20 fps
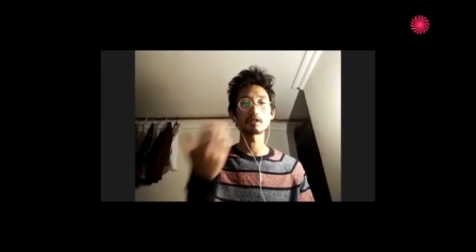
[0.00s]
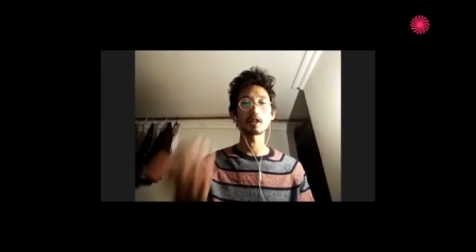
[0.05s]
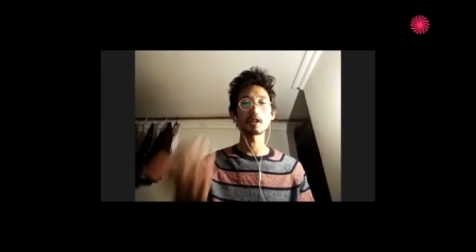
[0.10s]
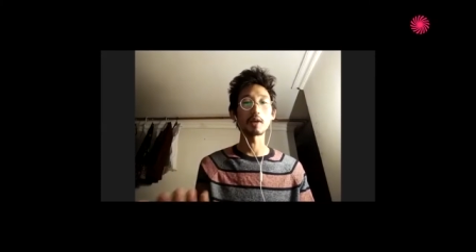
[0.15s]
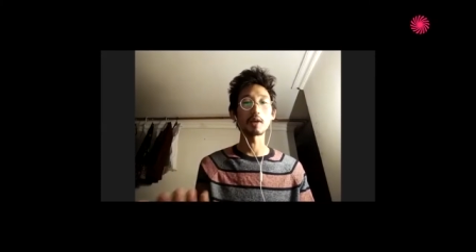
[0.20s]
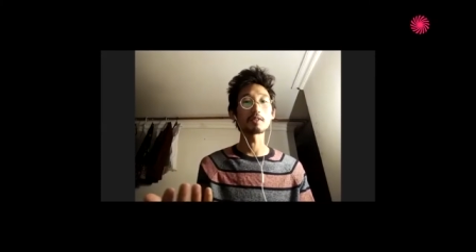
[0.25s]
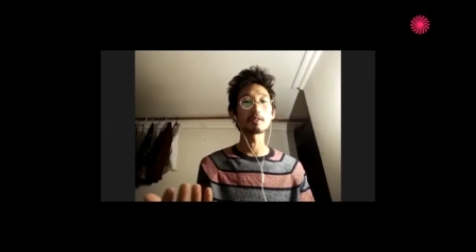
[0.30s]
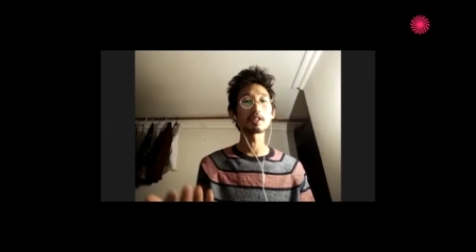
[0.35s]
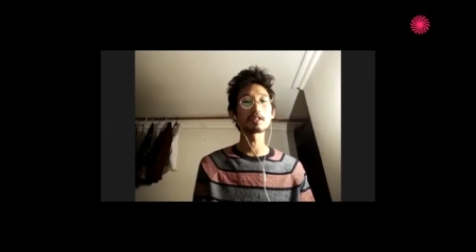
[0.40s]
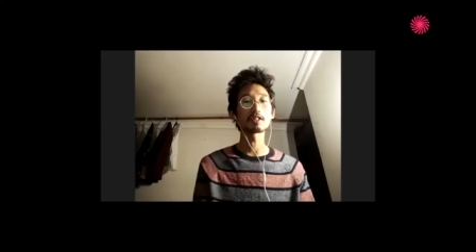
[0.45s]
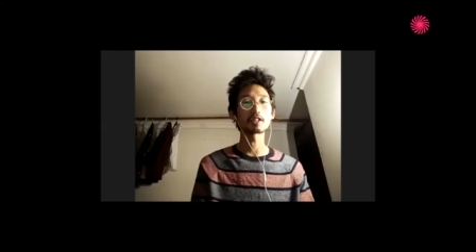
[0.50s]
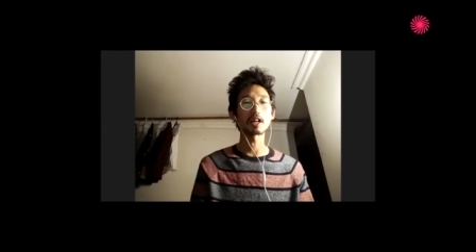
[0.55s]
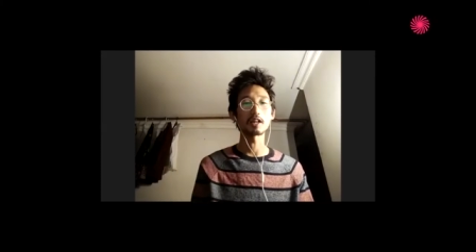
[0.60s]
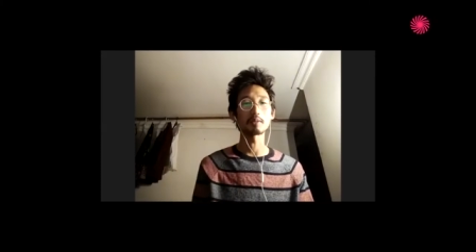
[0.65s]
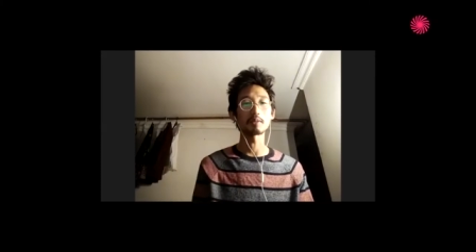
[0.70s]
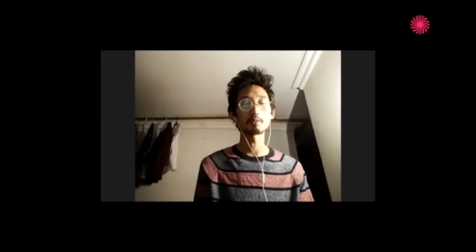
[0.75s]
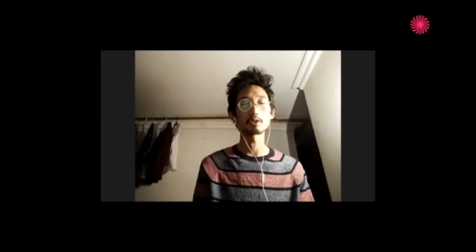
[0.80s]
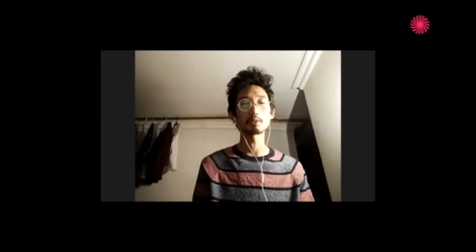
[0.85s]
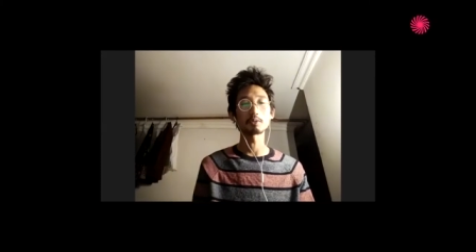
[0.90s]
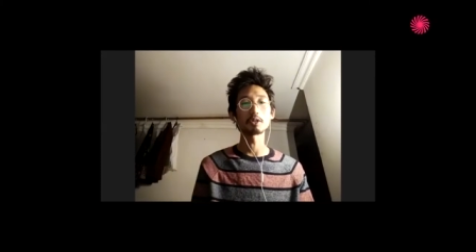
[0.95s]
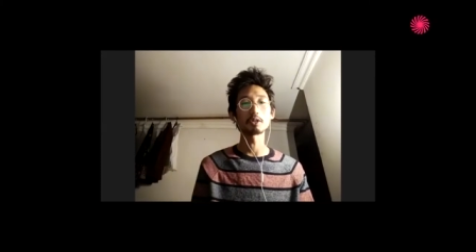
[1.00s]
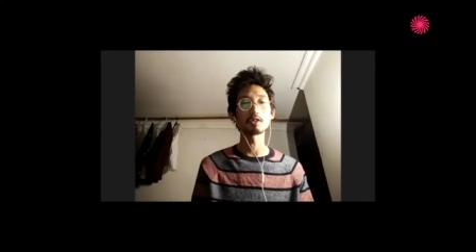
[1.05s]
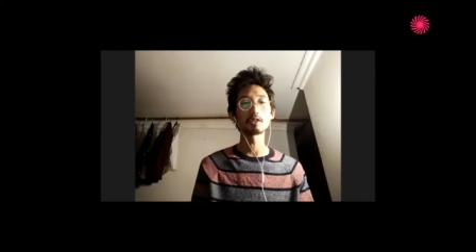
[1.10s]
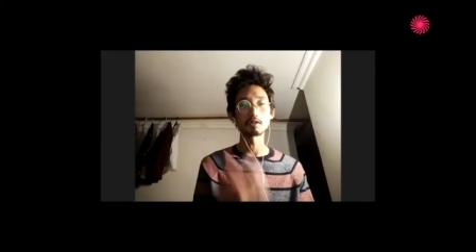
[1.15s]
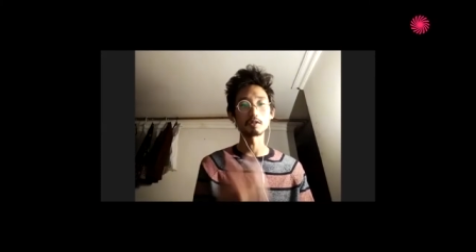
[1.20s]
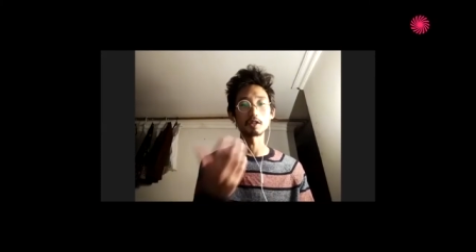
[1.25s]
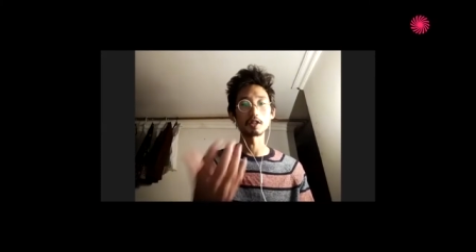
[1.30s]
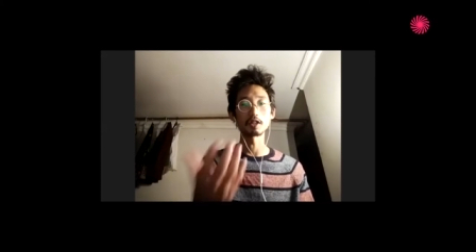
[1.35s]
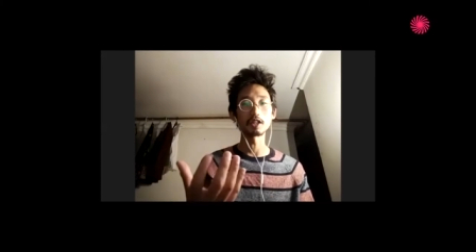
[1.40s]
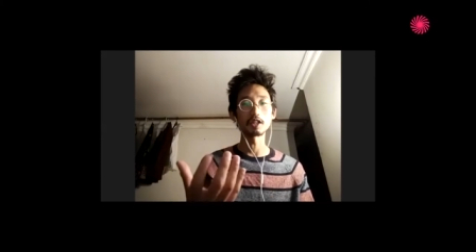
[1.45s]
having time to build a
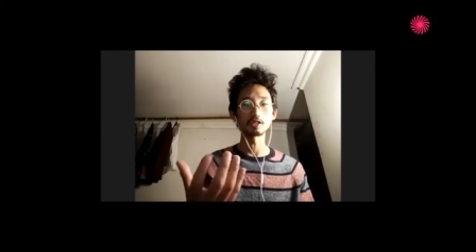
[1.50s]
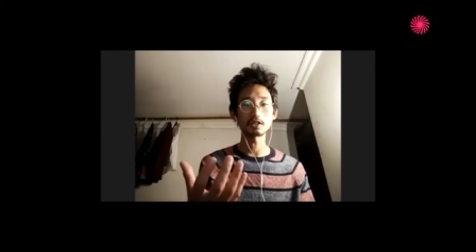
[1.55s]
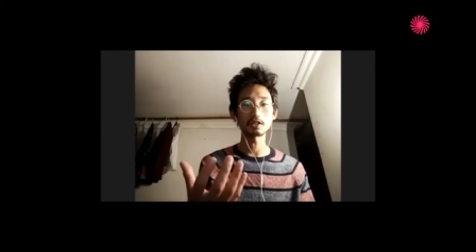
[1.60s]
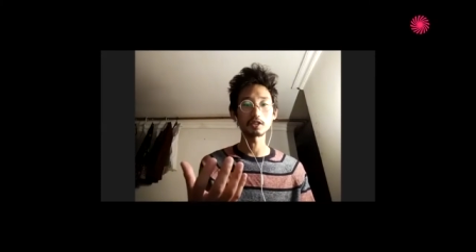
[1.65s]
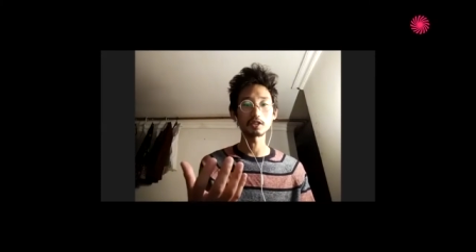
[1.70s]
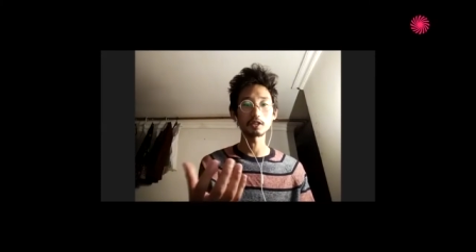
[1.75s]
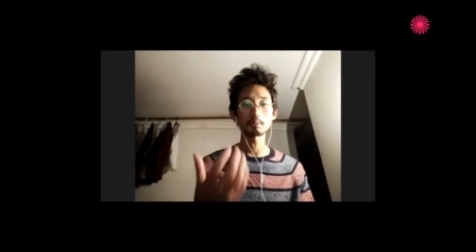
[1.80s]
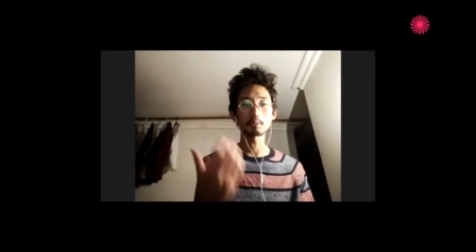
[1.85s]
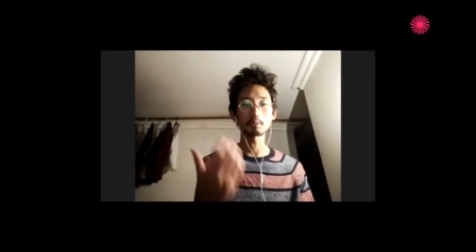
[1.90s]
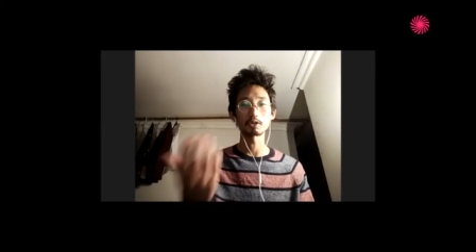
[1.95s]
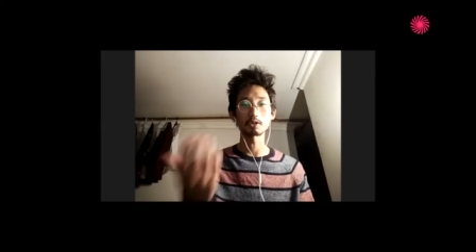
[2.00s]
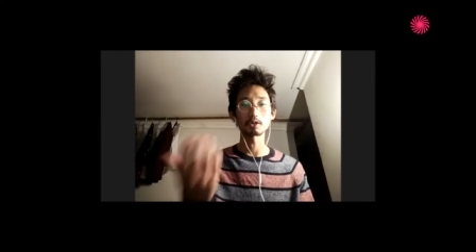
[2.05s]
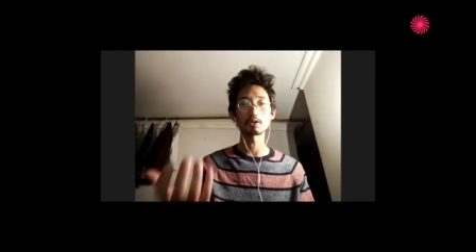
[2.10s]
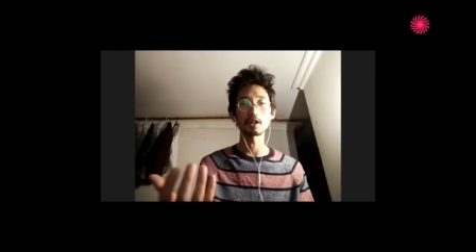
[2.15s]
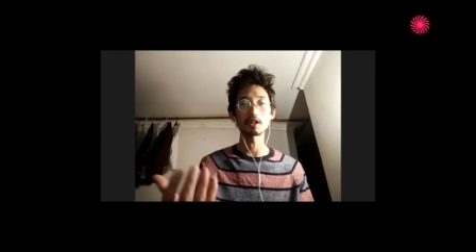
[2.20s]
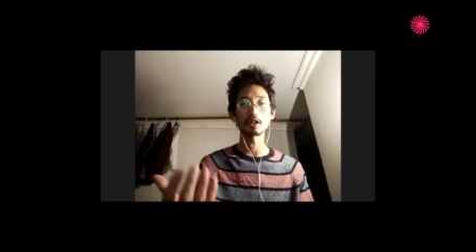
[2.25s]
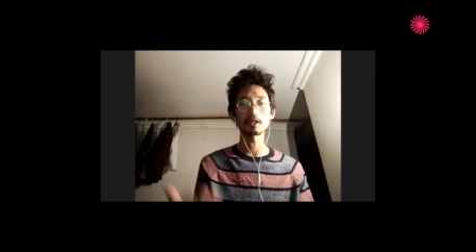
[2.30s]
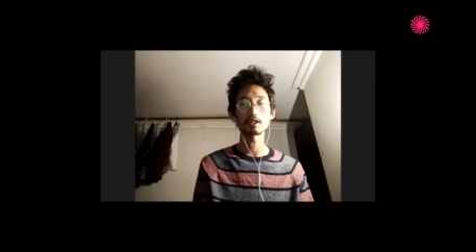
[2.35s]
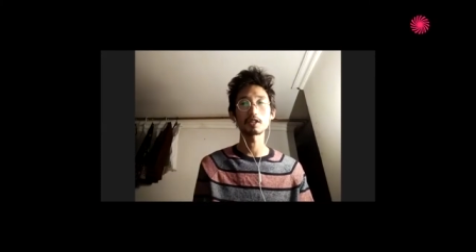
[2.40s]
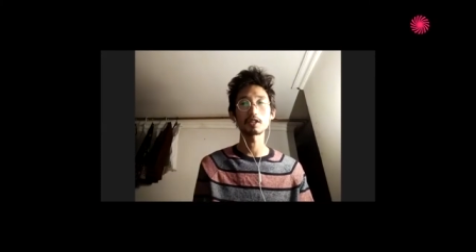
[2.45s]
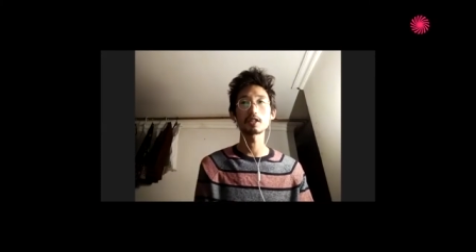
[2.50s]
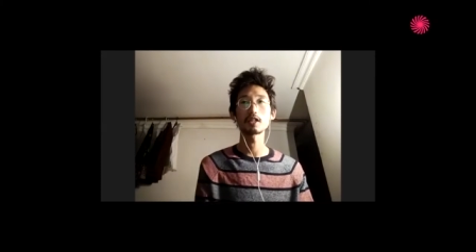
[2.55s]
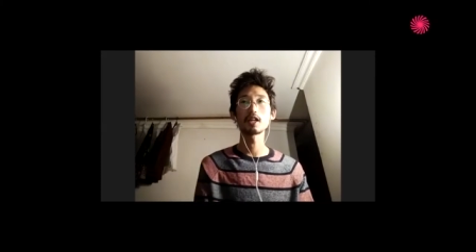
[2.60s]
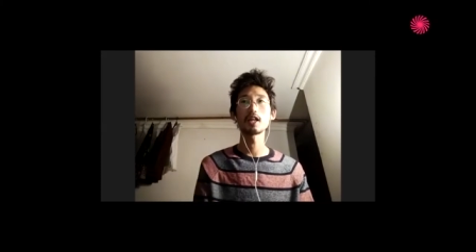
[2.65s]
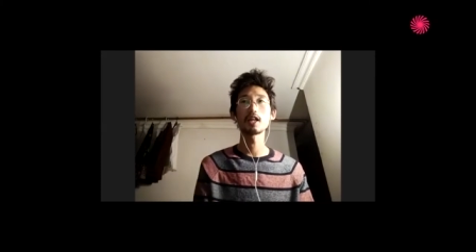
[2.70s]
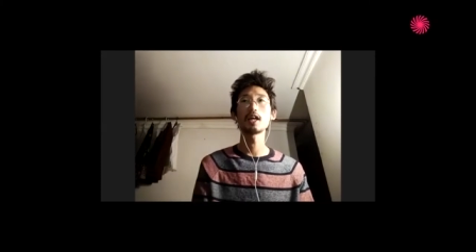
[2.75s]
relationship or trust.